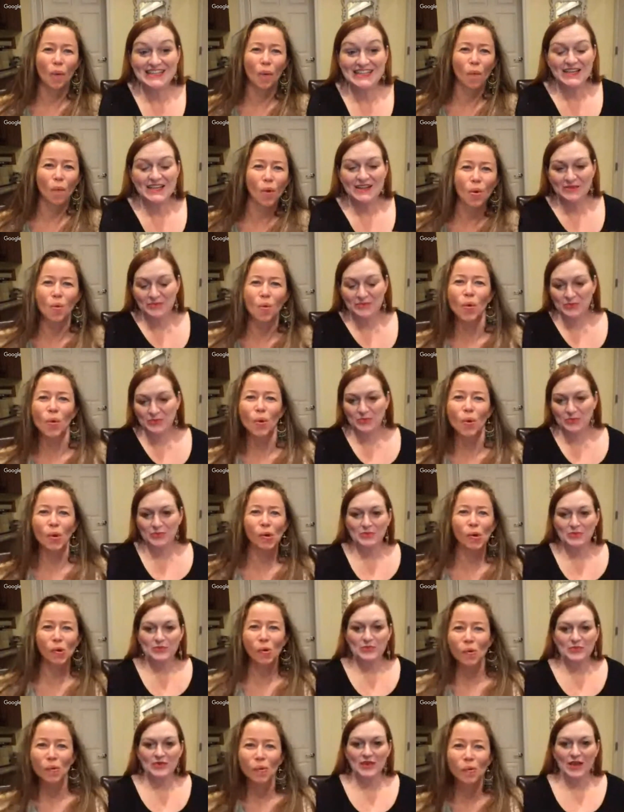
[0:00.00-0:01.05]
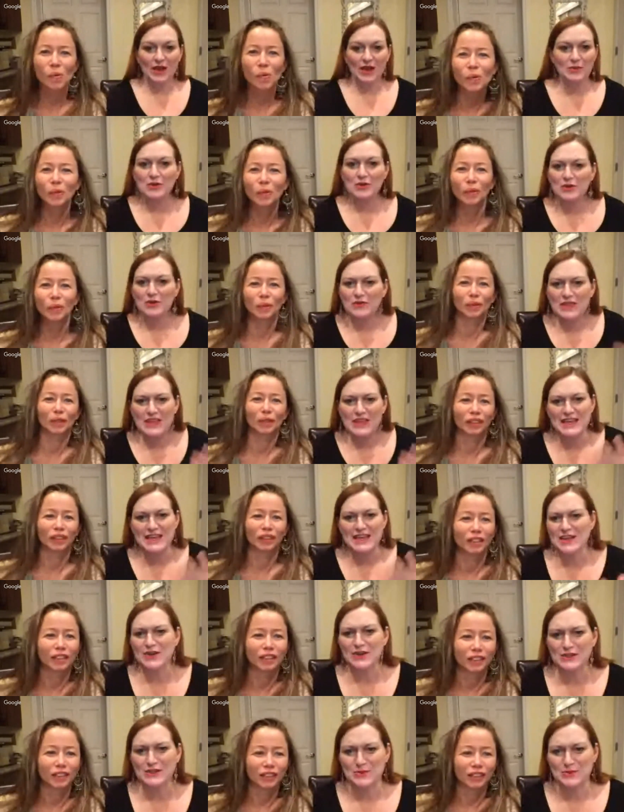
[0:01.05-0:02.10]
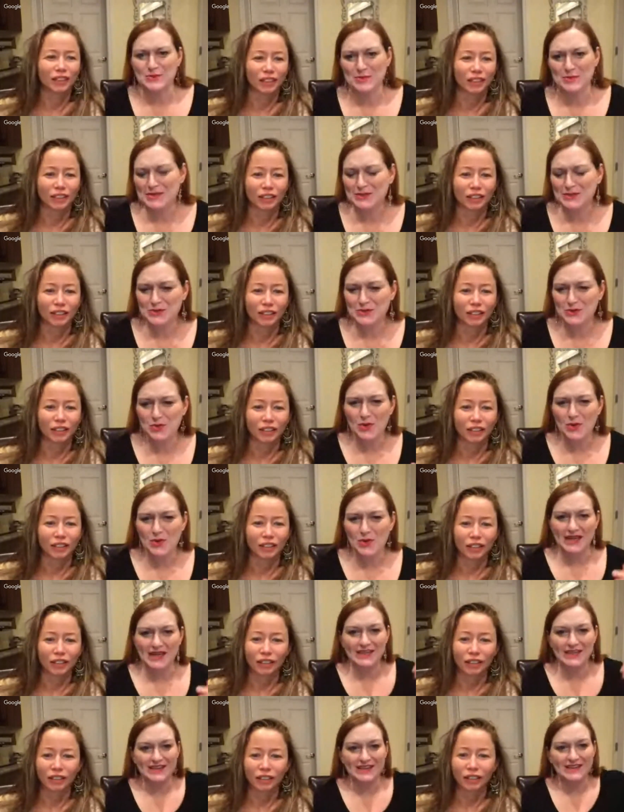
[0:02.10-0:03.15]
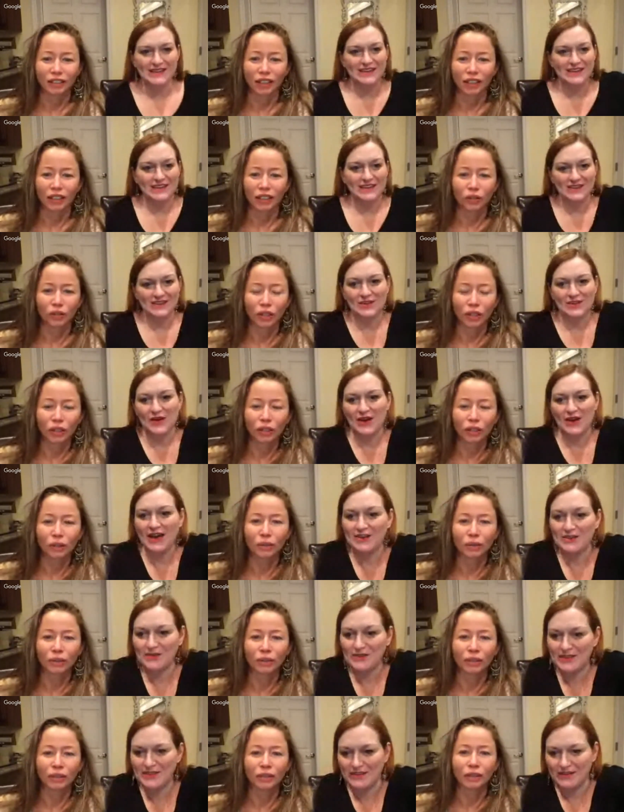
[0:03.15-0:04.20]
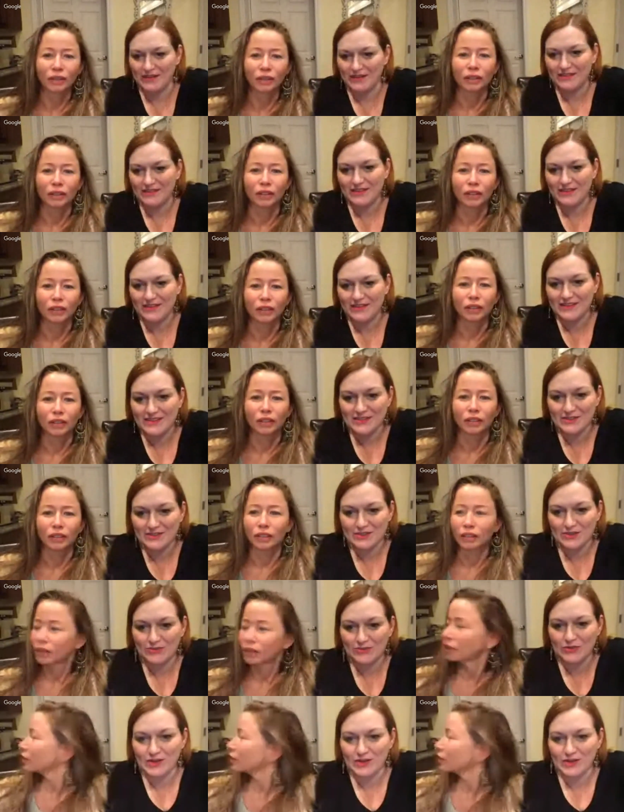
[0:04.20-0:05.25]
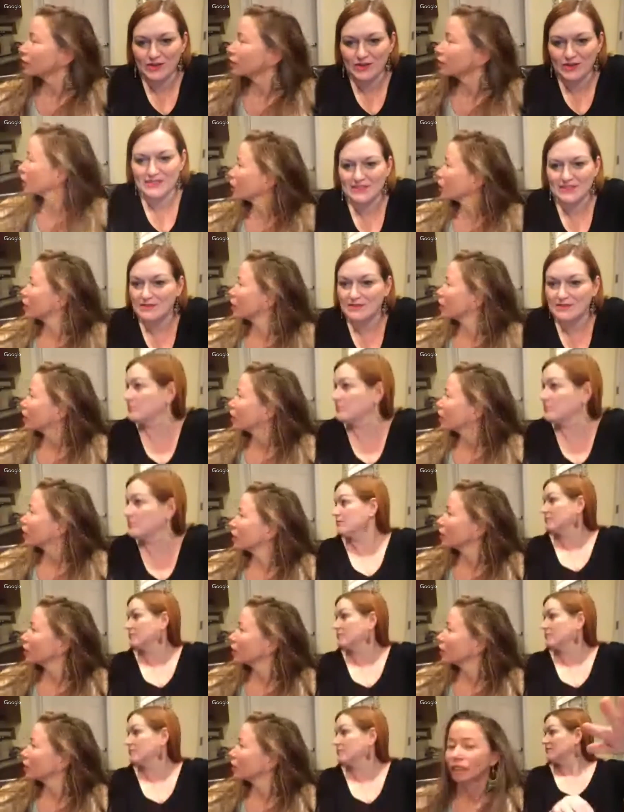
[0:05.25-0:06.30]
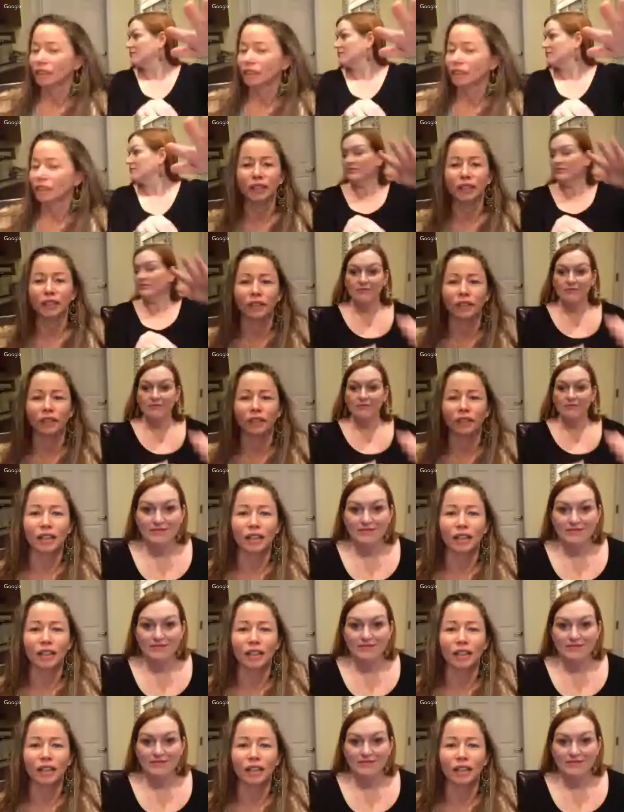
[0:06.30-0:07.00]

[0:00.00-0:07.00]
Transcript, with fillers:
Speaker 1: Ooh, ooh. I wonder if they can hear us. Are we being too quiet? I don't know. I don't either. So far it's... Well, they